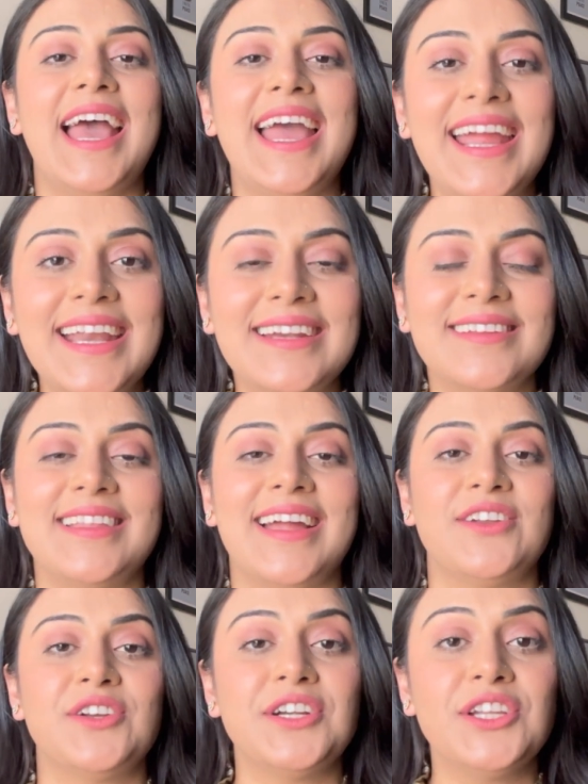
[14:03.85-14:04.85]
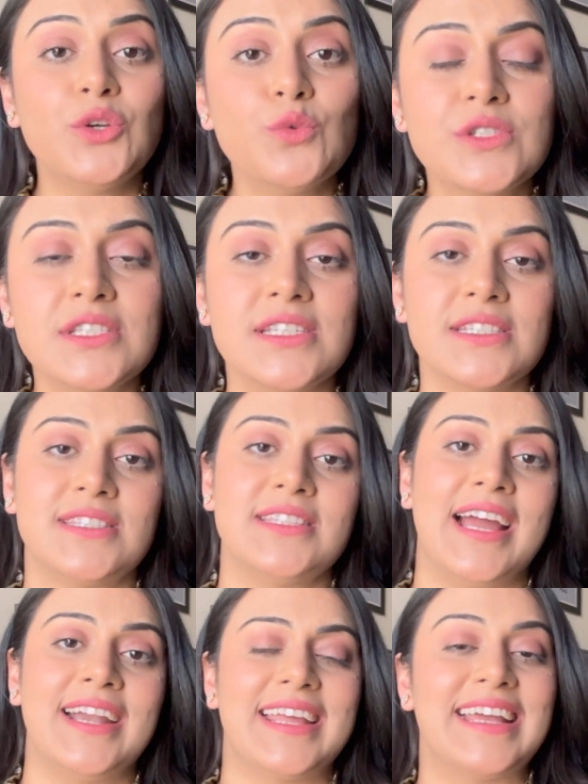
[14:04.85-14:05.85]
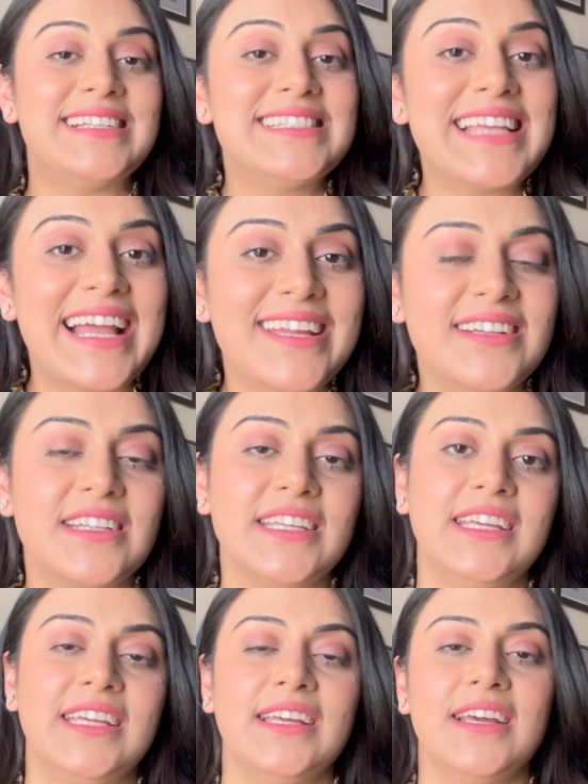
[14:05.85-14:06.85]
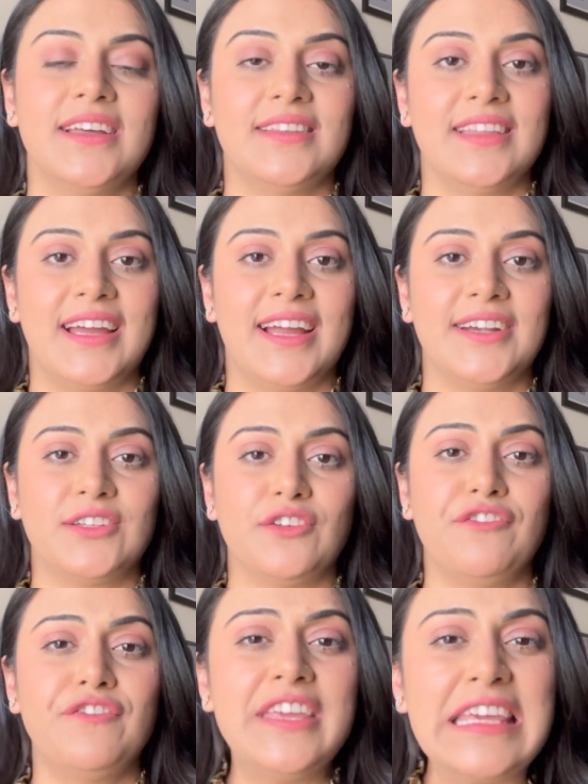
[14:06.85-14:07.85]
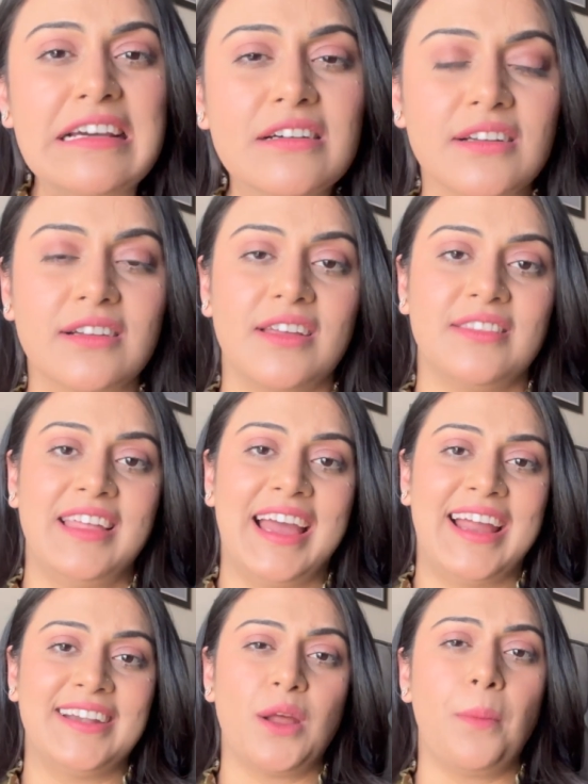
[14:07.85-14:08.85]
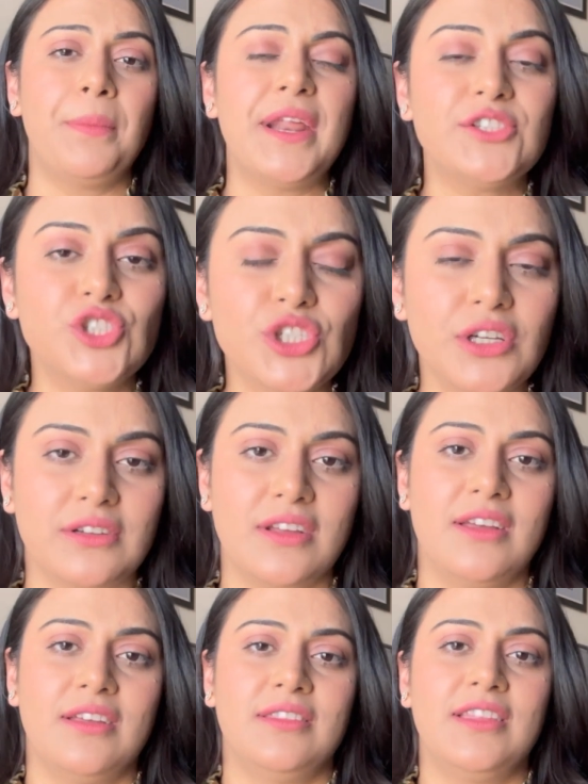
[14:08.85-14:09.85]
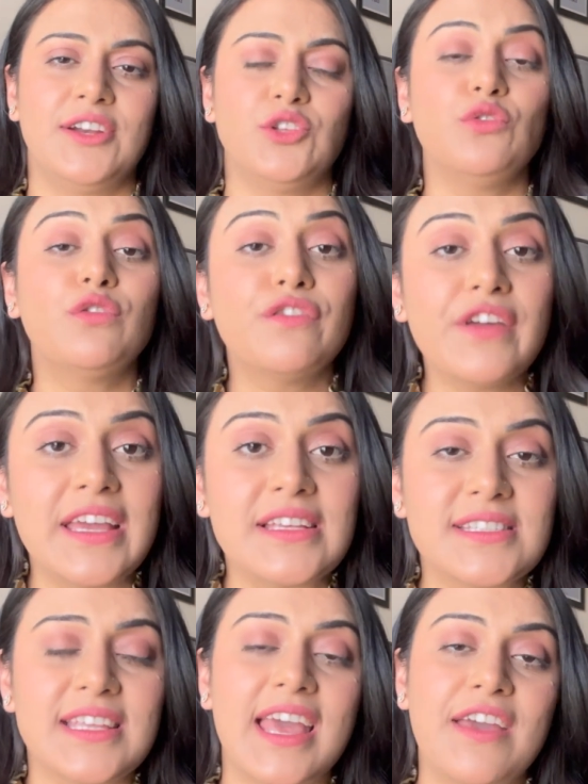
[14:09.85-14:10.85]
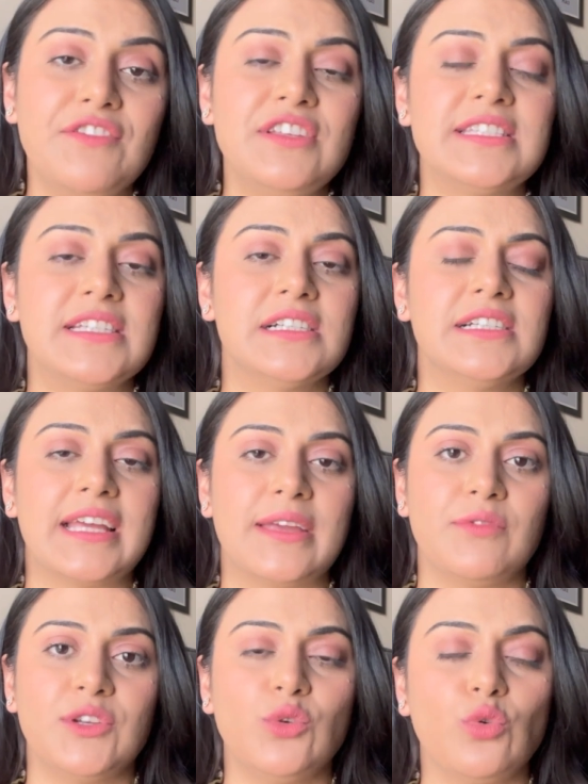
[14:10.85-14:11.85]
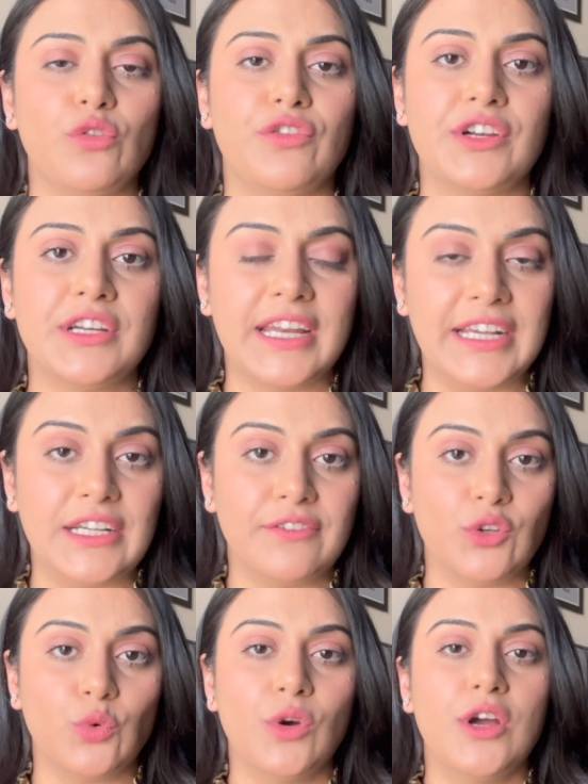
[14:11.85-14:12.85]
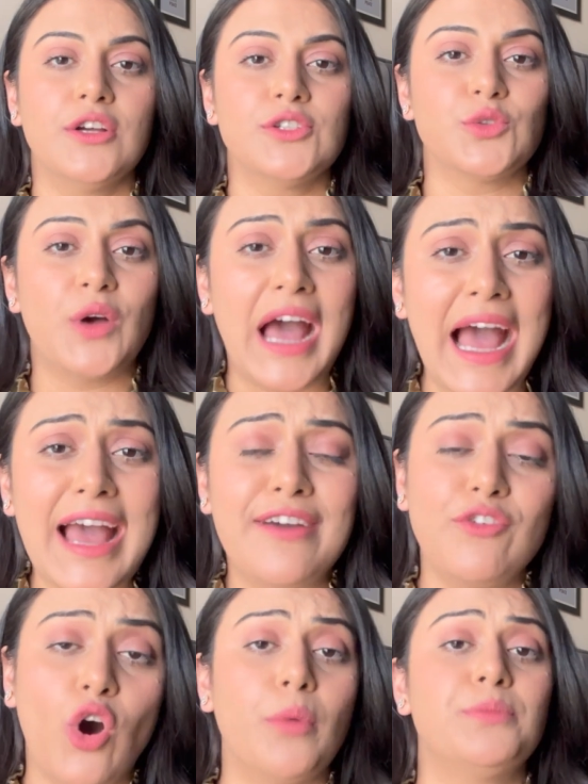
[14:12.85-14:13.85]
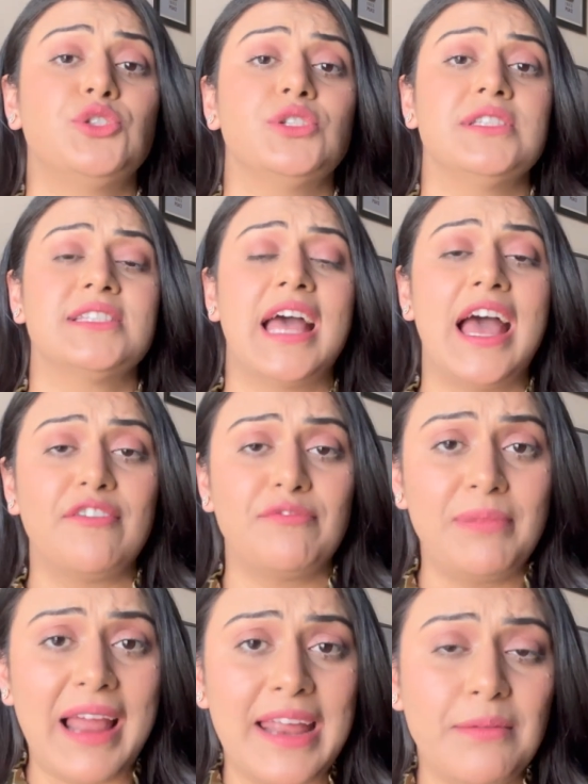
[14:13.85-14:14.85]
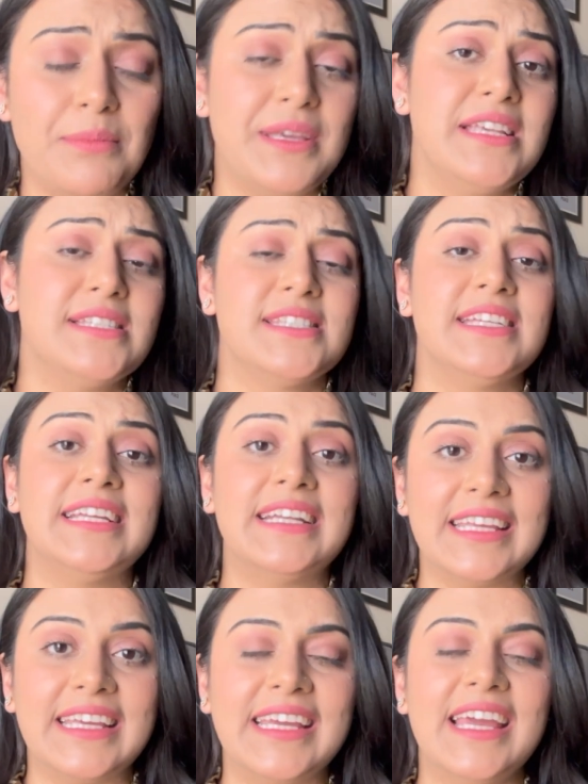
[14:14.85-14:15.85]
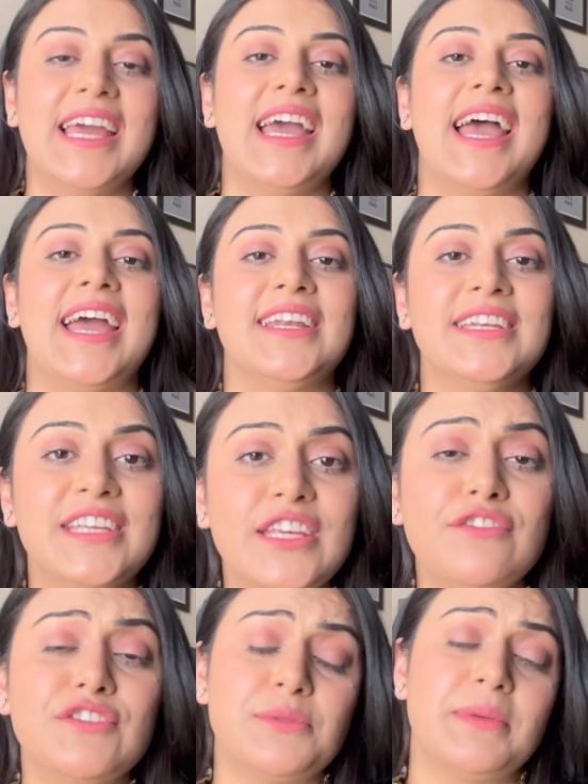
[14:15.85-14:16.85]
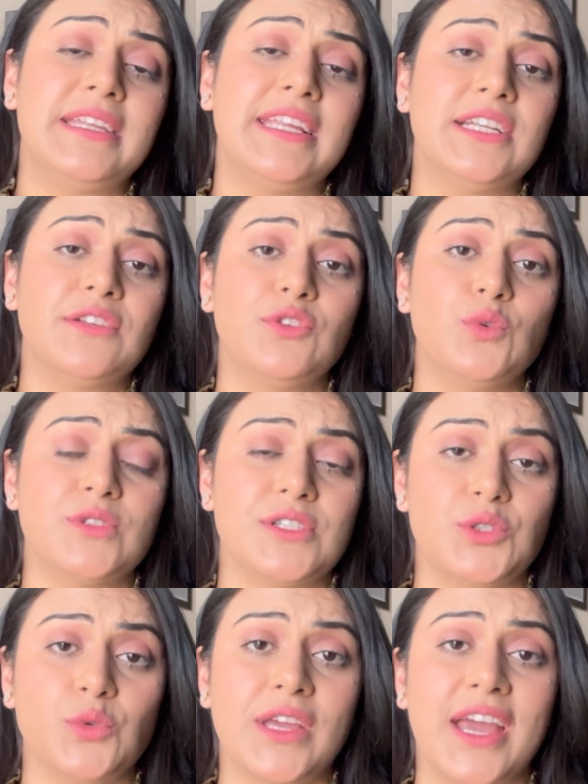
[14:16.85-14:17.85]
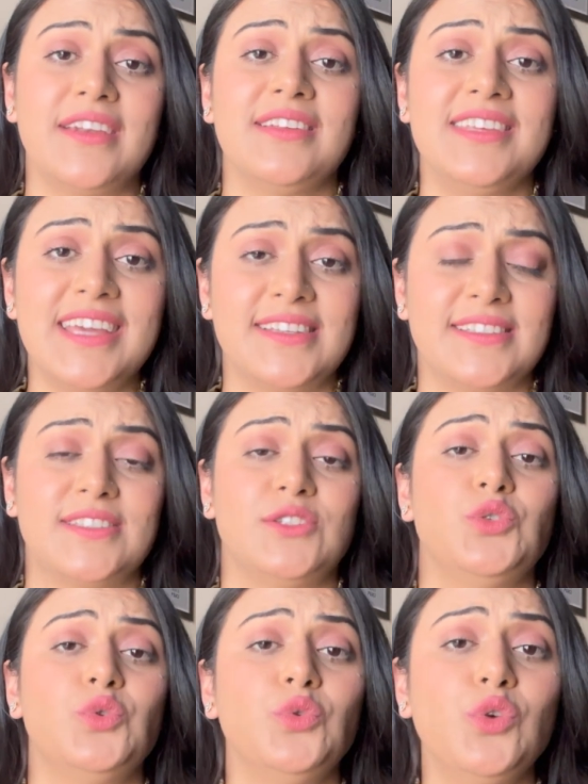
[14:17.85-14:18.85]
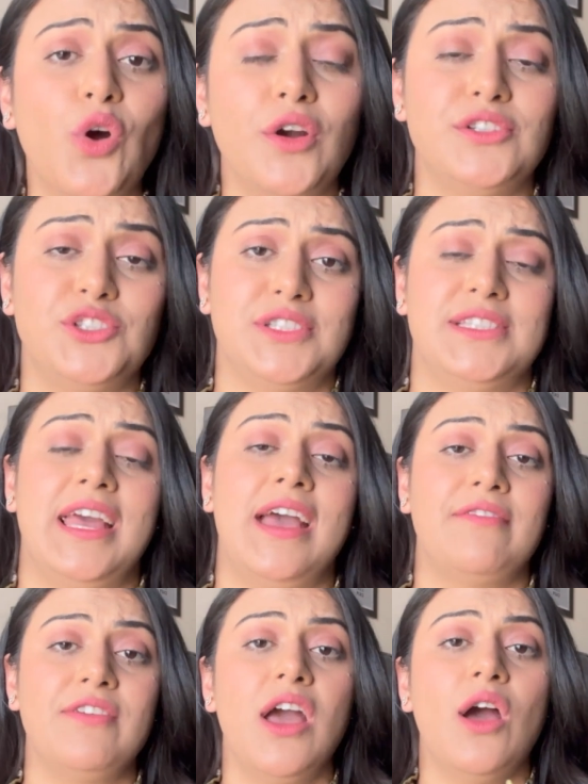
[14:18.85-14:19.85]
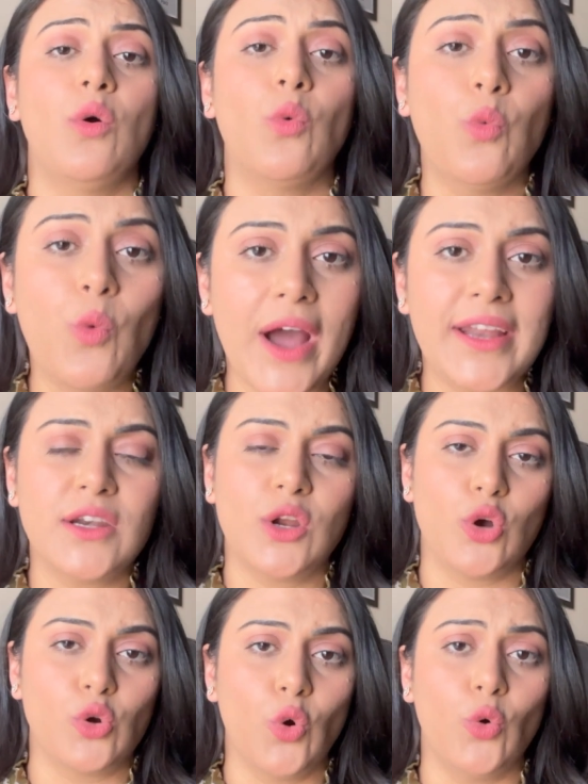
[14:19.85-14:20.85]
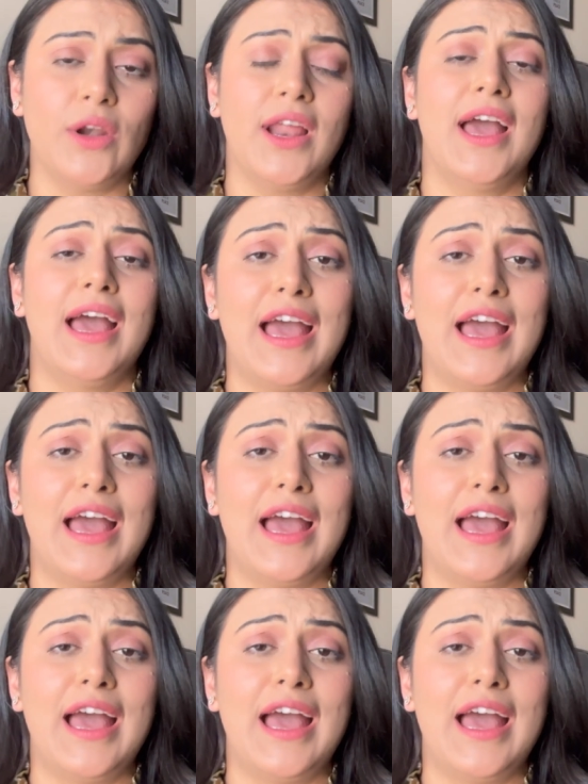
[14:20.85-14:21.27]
And that reduces that anxiety, that fear, that pressure that you face every single time when you go for an interview. So have options, have plan B, C, D, and give as many interviews as you can. Yes, do not just have one goal.